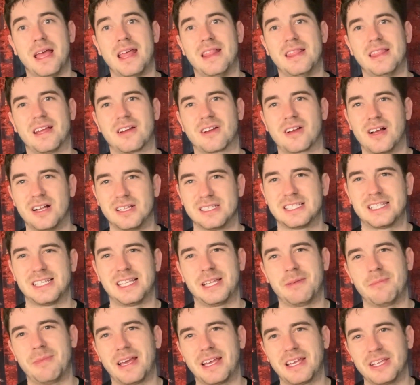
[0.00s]
and they're
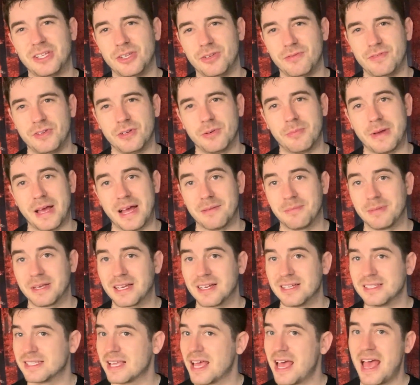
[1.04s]
constantly making you feel bad,
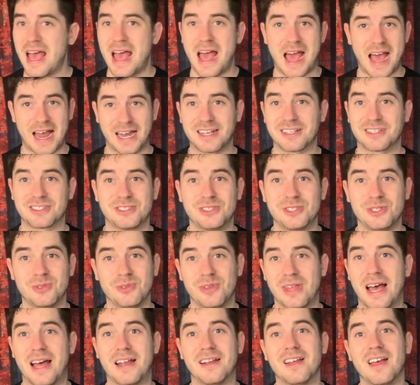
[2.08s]
because addicts do
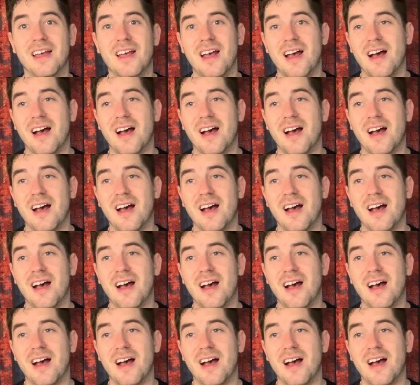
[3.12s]
that,